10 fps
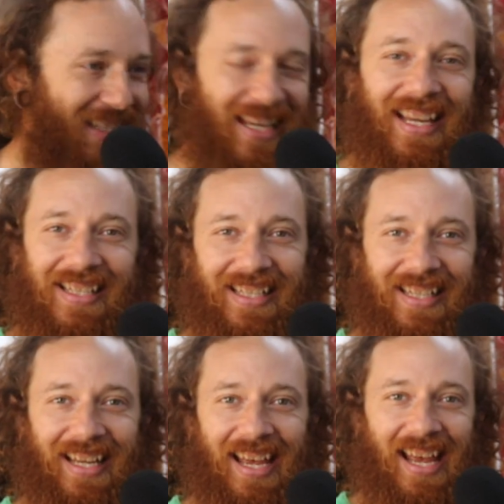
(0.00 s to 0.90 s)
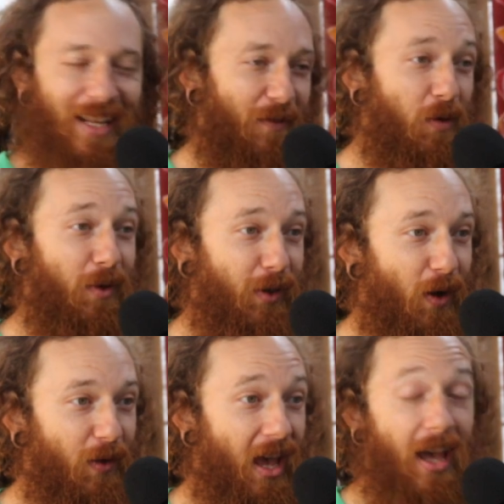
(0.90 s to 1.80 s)
That's it. Now, if you want to
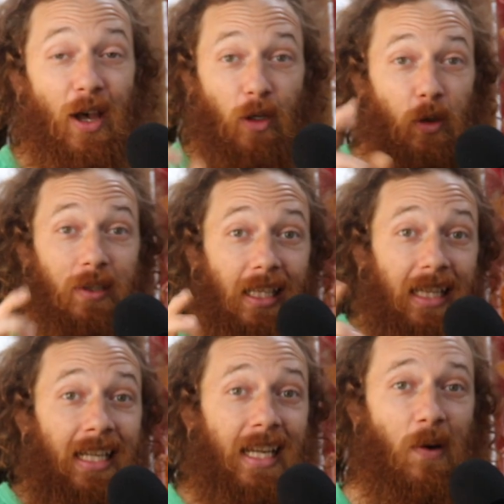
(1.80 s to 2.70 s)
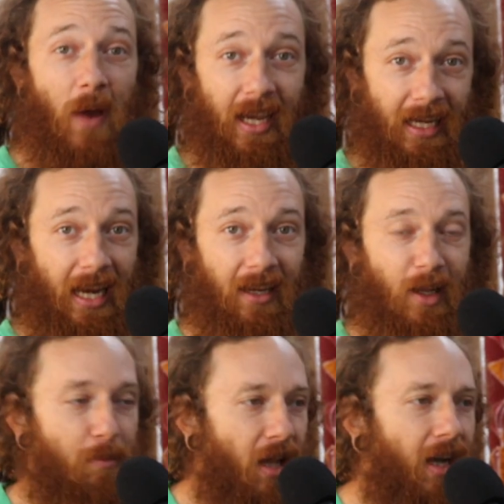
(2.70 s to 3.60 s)
call that Kundalini awakening
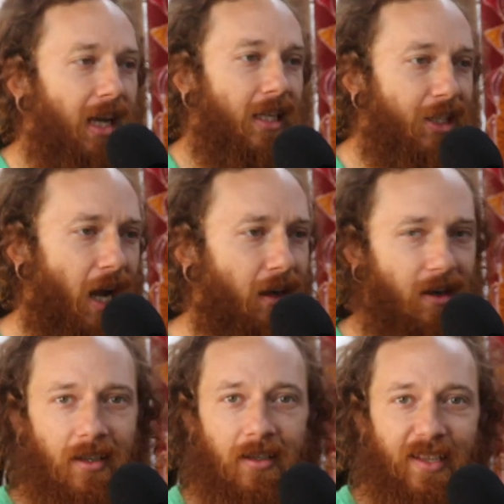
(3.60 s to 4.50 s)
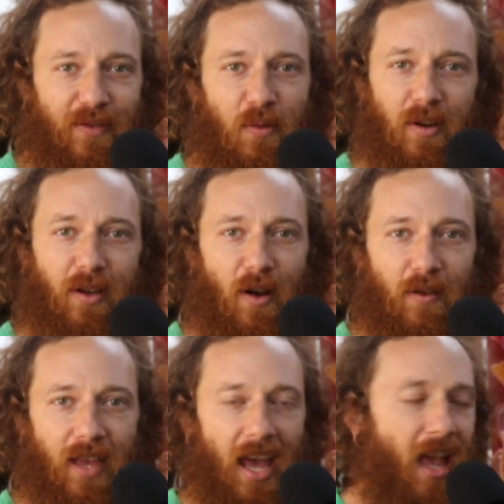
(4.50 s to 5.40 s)
and unblocking chakras, if you want to
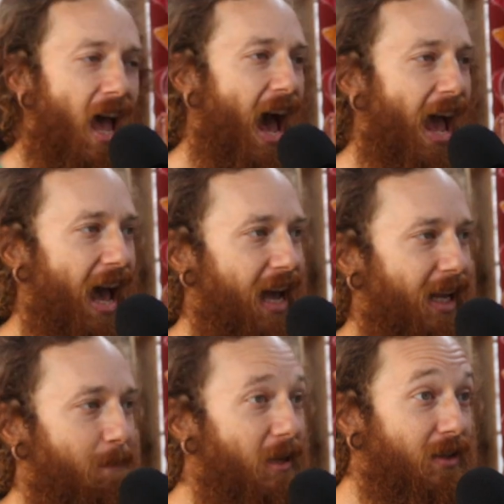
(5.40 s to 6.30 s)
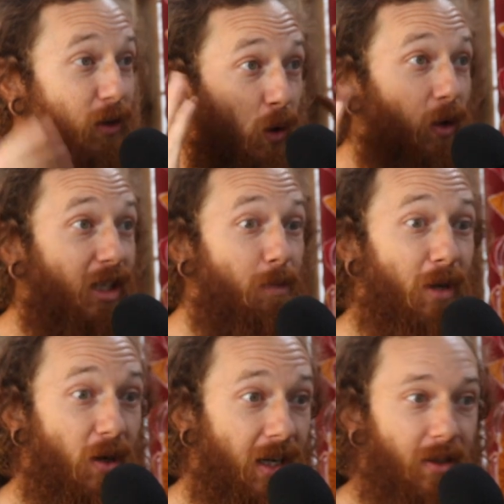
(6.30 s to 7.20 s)
call that I had a mystical
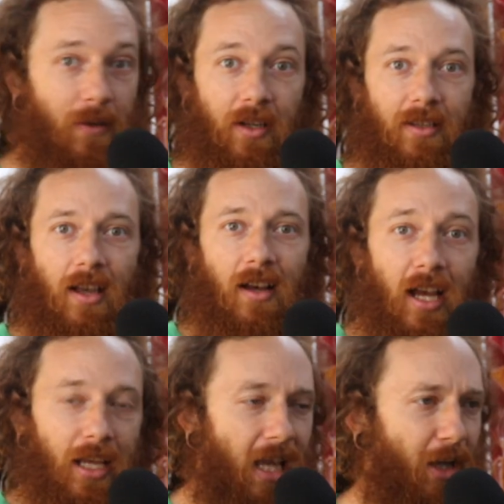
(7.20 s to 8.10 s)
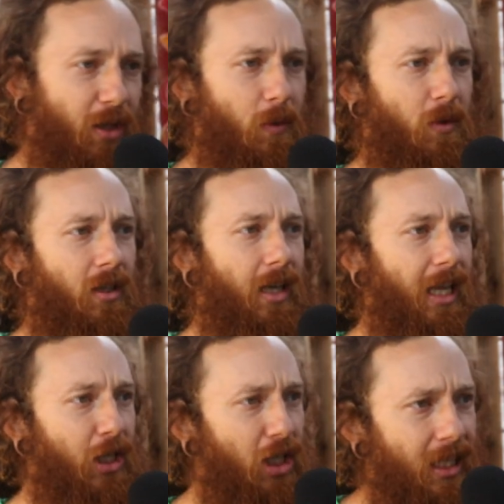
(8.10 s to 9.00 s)
experience or I saw Yeshua
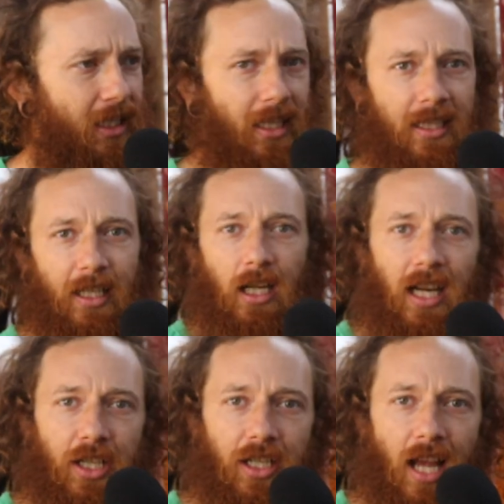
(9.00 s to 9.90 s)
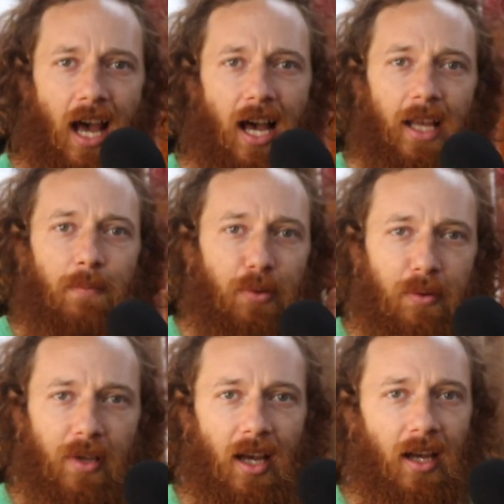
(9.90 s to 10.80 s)
and Jesus and Krishna and
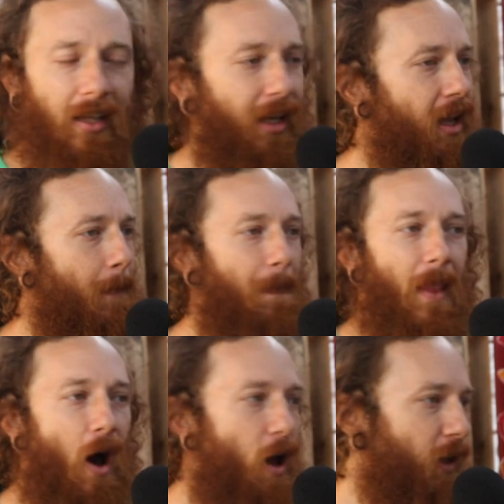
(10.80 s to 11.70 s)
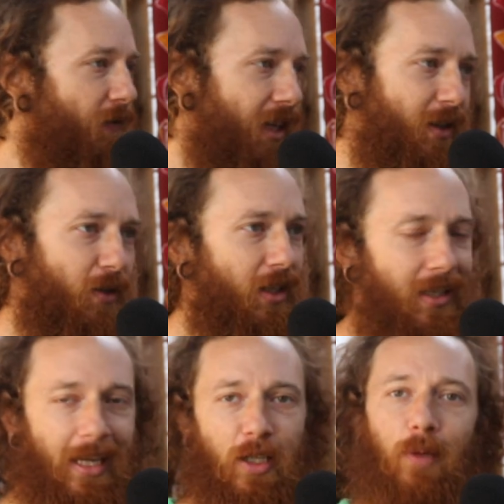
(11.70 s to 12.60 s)
Buddha, like all of these are
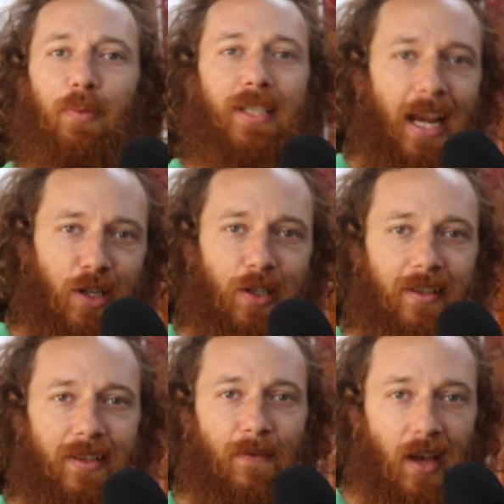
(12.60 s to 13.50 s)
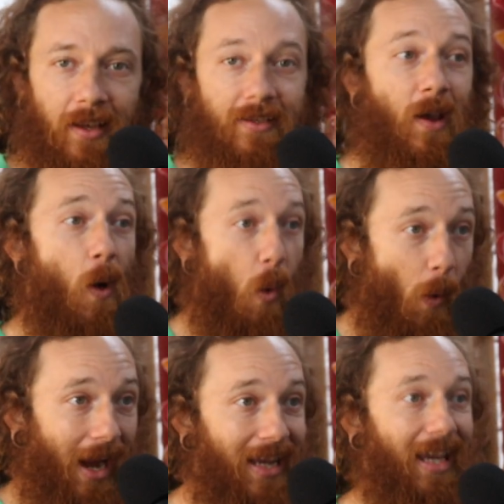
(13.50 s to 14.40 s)
just interpretations of us
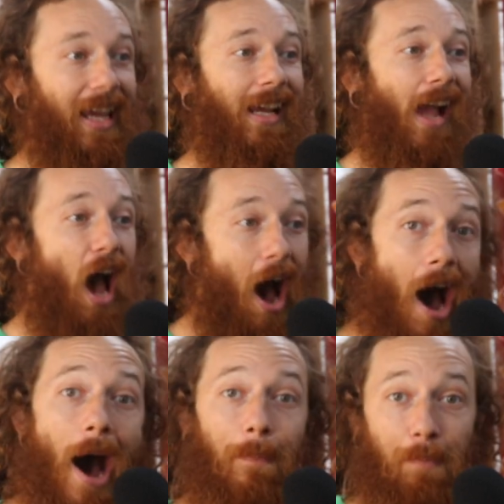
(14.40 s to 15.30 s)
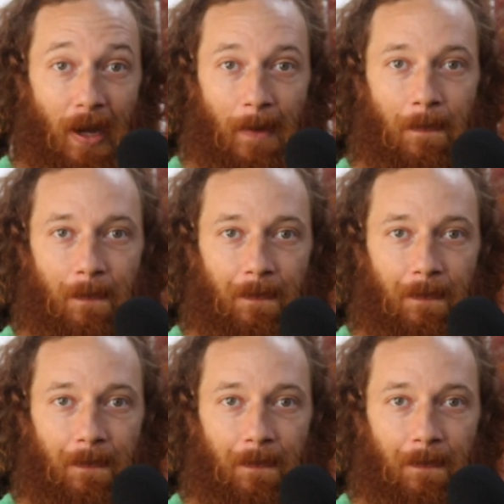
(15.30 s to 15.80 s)
waking up.